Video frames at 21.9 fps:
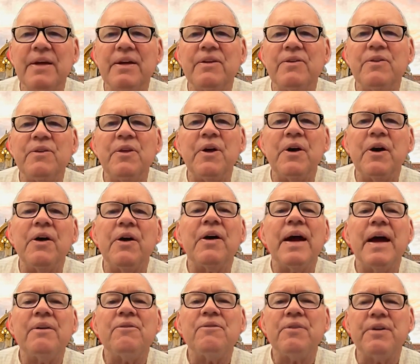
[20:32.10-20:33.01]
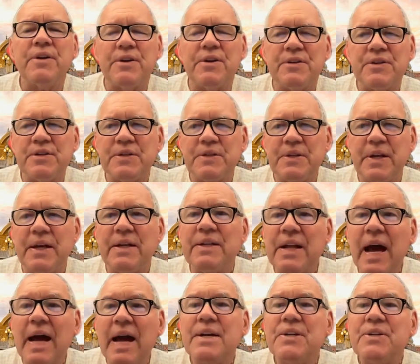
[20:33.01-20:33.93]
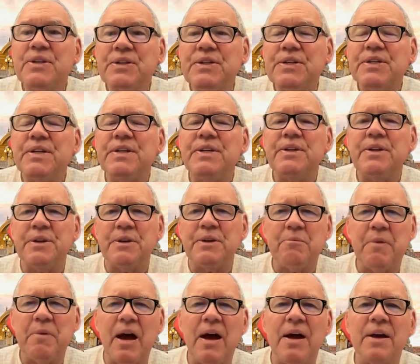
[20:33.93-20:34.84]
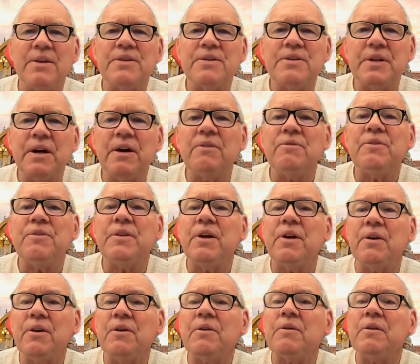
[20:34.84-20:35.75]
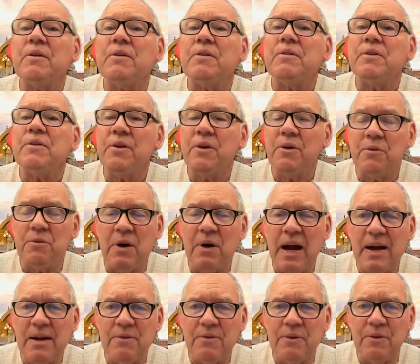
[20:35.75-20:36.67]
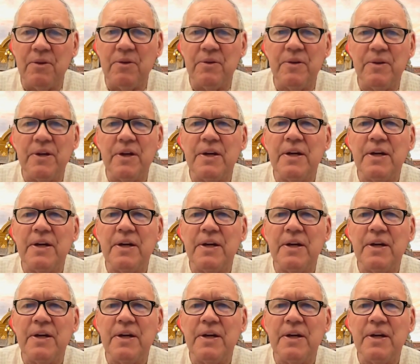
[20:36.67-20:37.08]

They're envious. They like to see the demise of their rival.